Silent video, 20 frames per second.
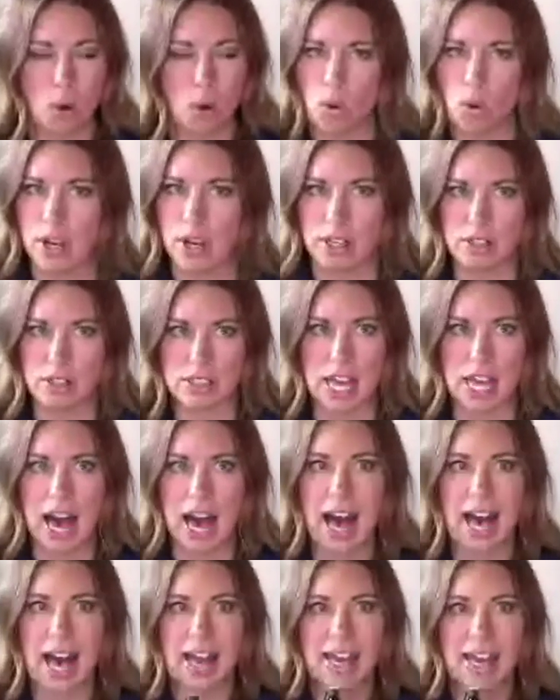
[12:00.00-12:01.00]
oils.
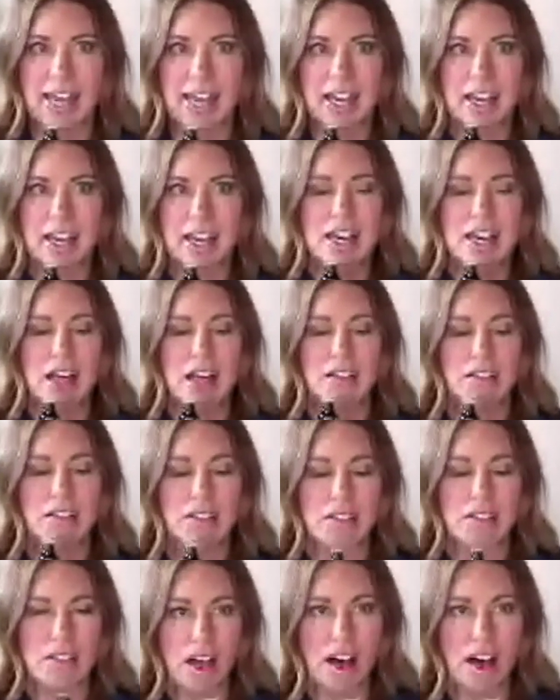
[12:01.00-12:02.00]
I
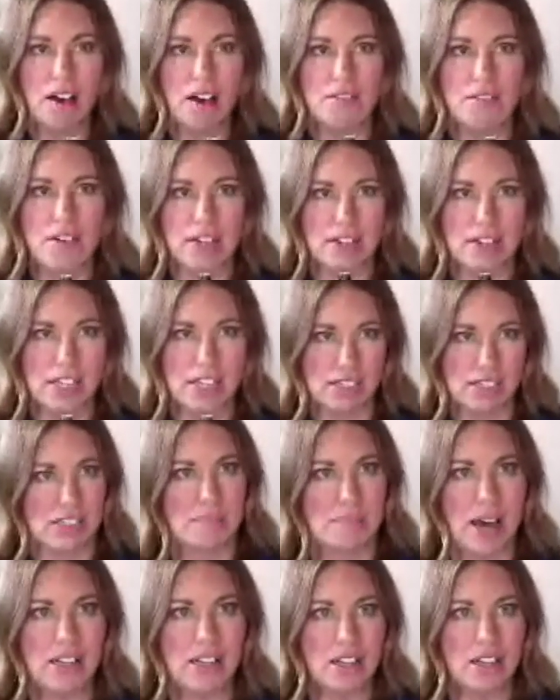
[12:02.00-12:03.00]
love the
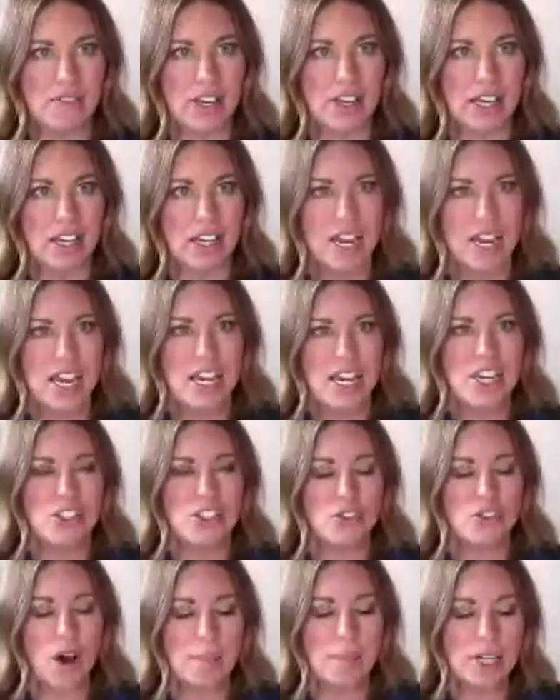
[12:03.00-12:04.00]
smell of it.
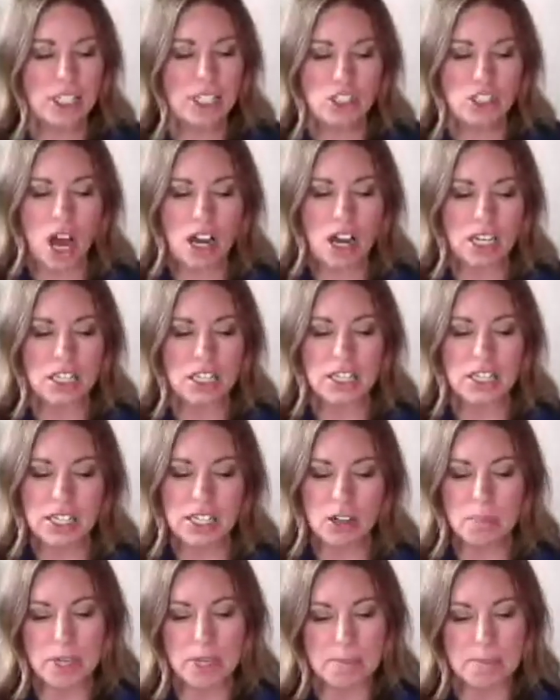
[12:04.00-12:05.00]
So I'm going to talk a
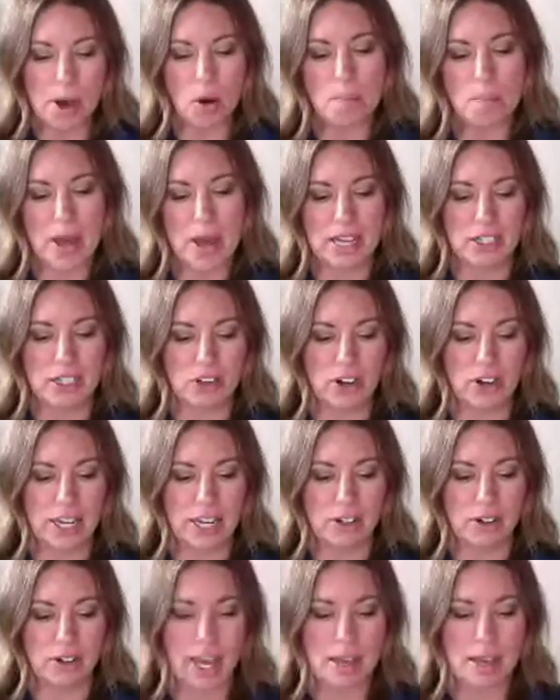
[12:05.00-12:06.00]
little bit about
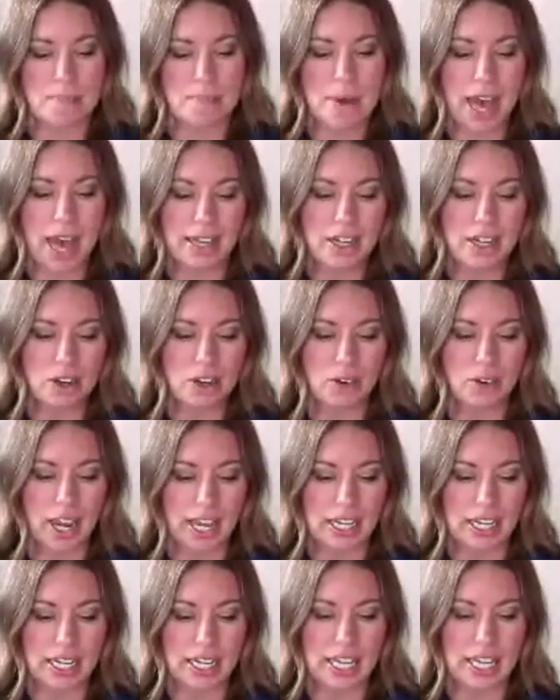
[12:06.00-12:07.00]
Petitgrain, okay?
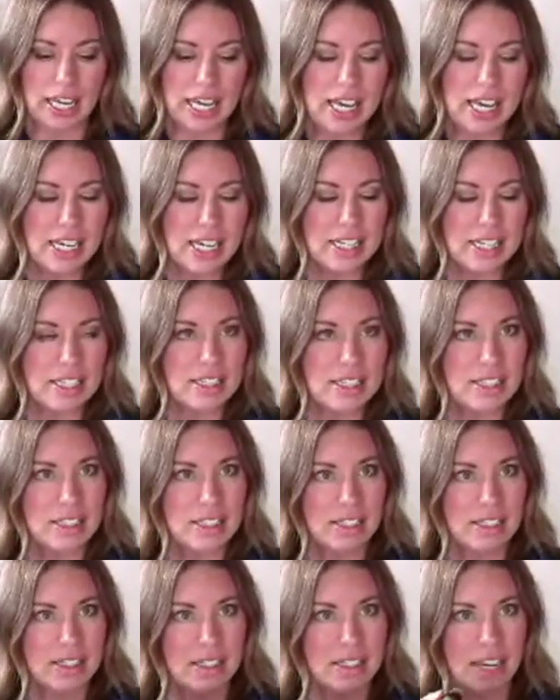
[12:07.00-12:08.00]
Petitgrain is
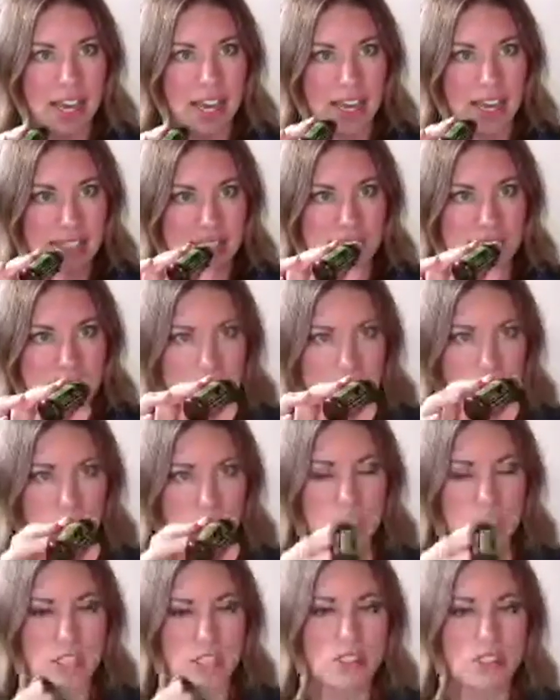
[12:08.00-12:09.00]
a
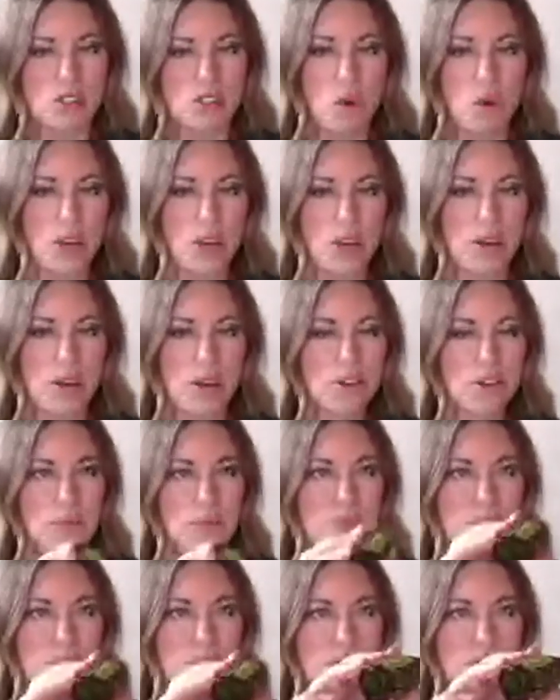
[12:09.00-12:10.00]
citrus oil,
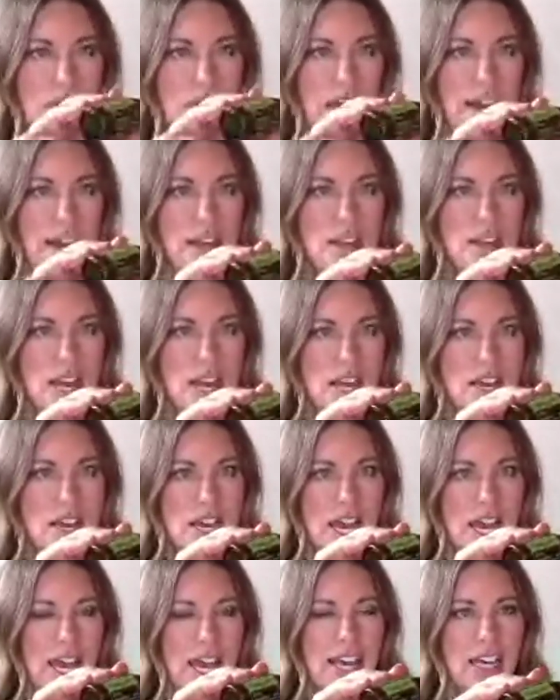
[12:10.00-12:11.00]
okay?
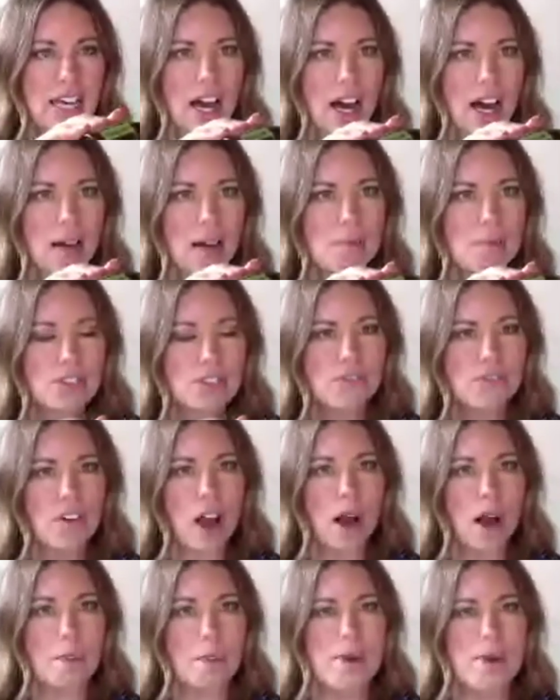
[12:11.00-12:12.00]
It comes
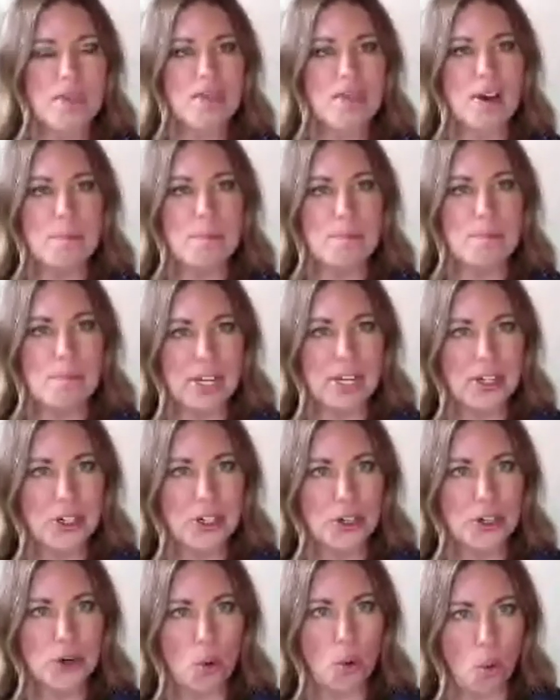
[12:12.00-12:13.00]
from the
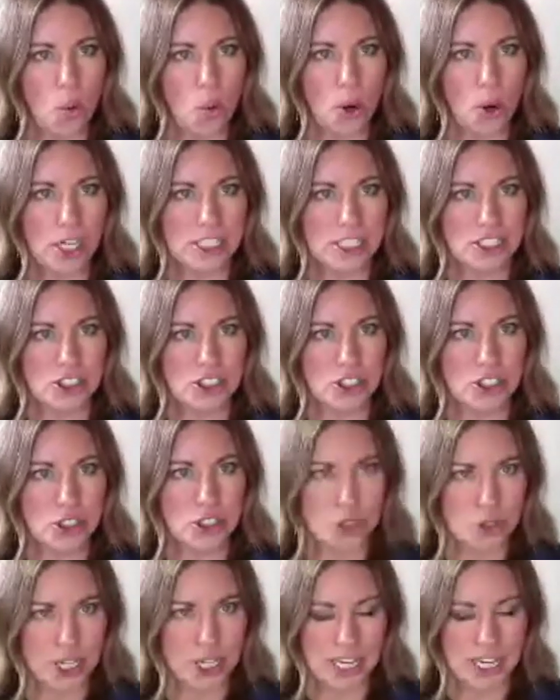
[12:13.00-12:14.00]
bitter orange
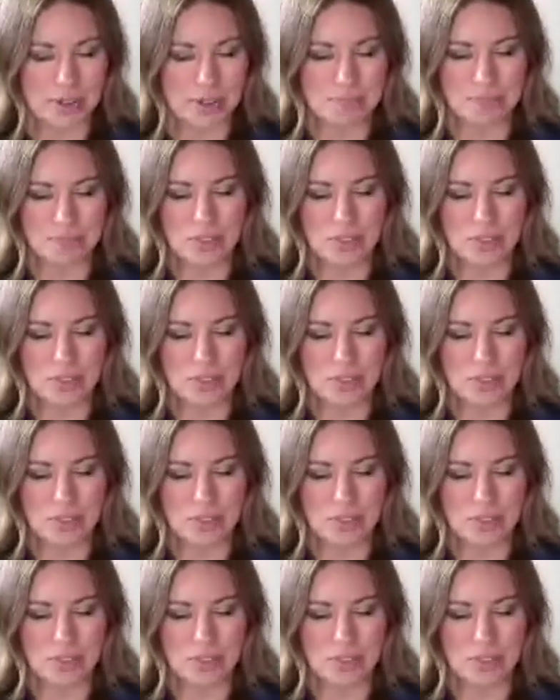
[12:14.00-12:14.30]
tree.